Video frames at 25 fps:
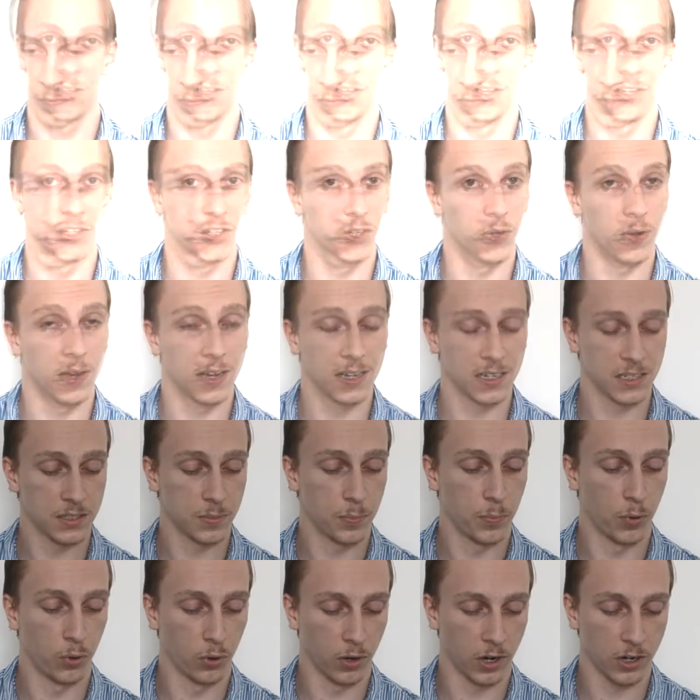So it has
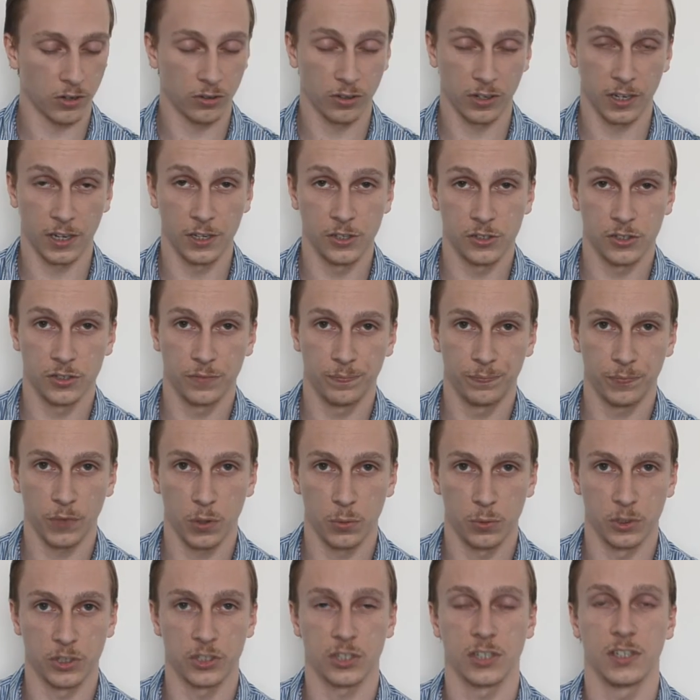port aggregation,
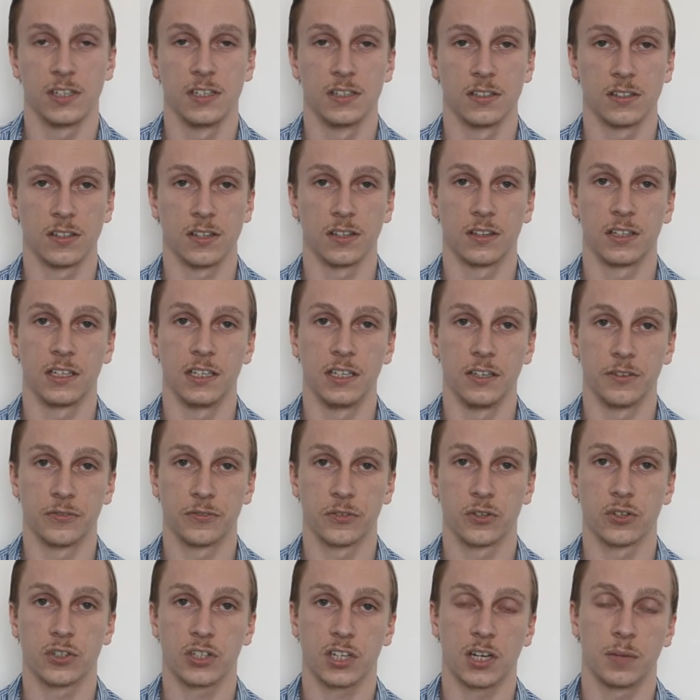which is the
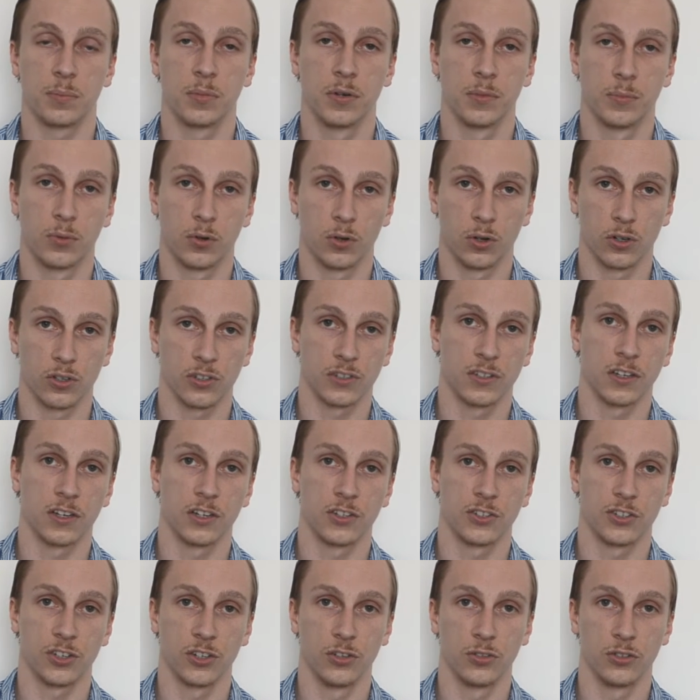first couple of ports that I
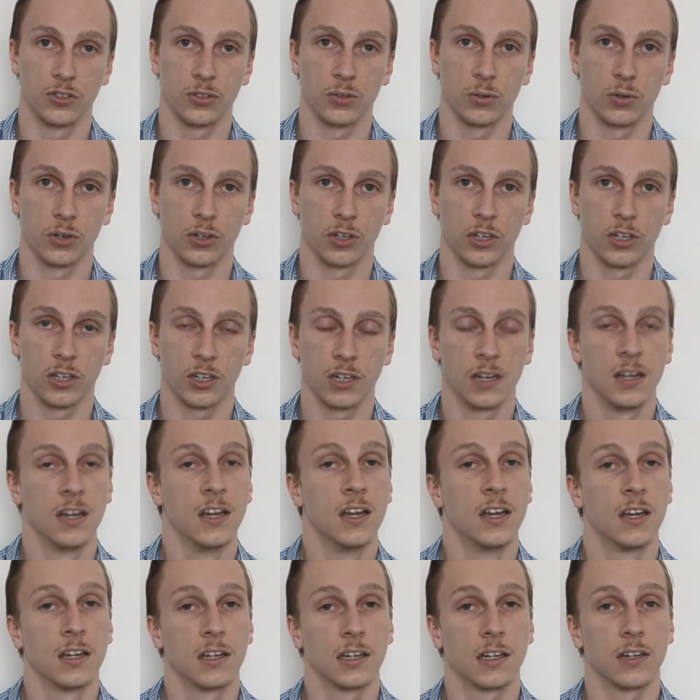showed you earlier.
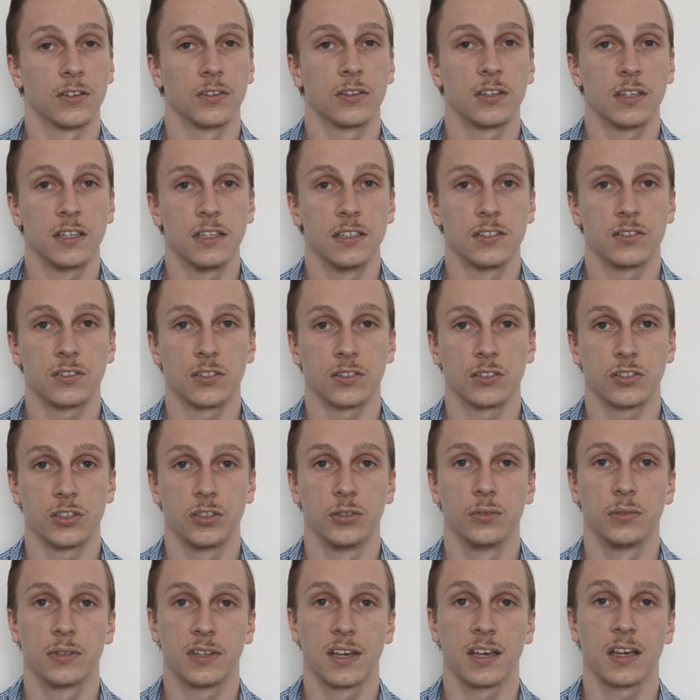Now these
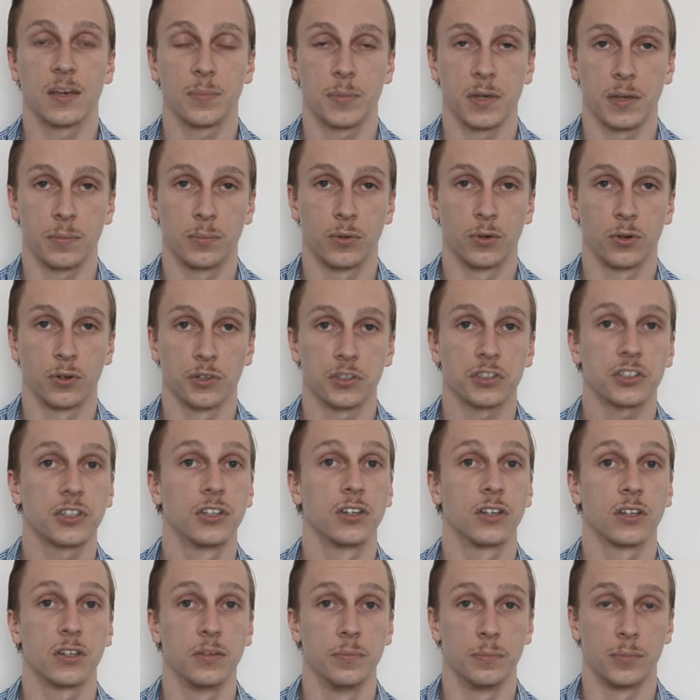2 gigabit ports
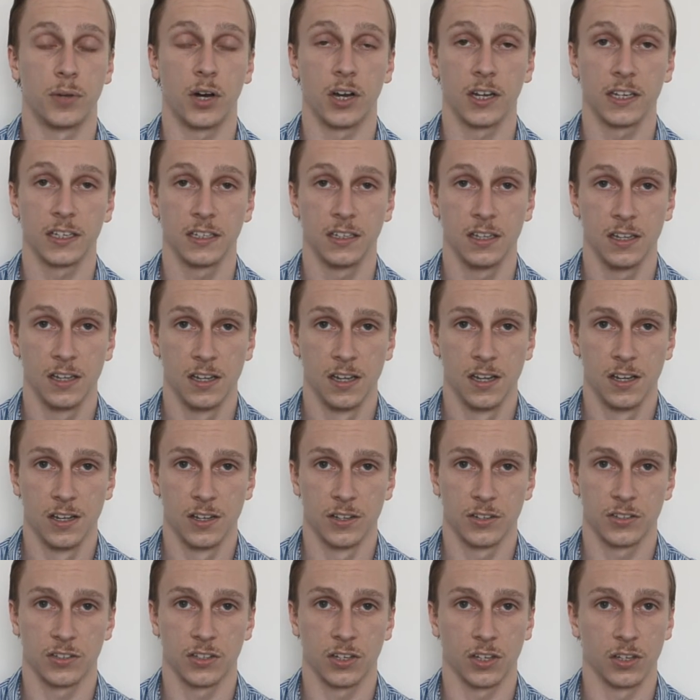can combine,
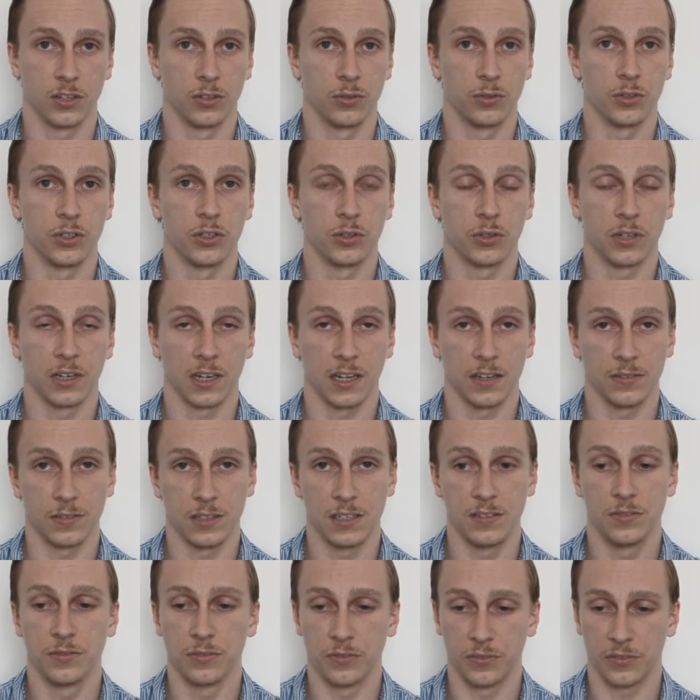so you can have
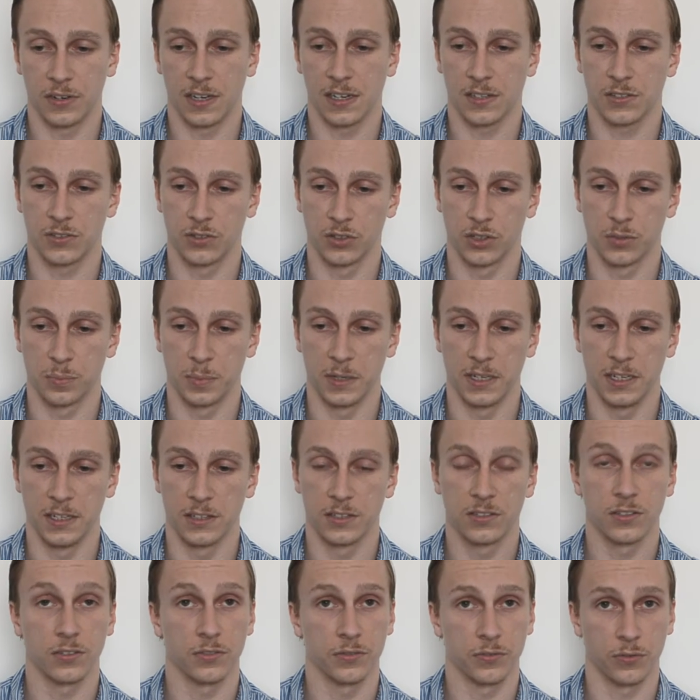even faster
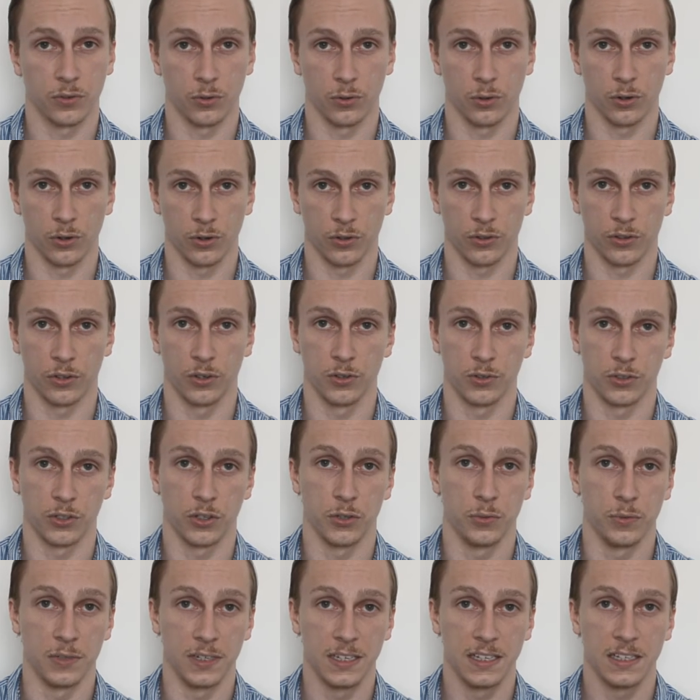speeds for those who
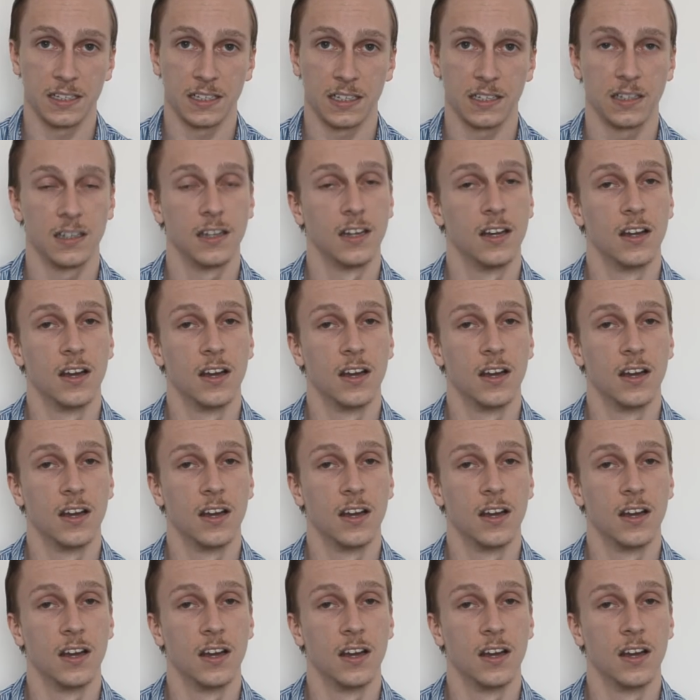need it.